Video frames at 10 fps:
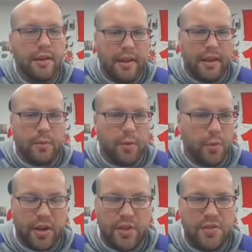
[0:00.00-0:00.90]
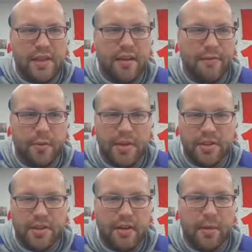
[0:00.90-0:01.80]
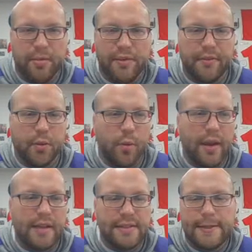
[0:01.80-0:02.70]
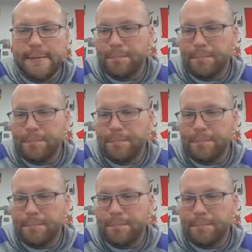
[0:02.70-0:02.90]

And we're going to use that information in a couple of different ways.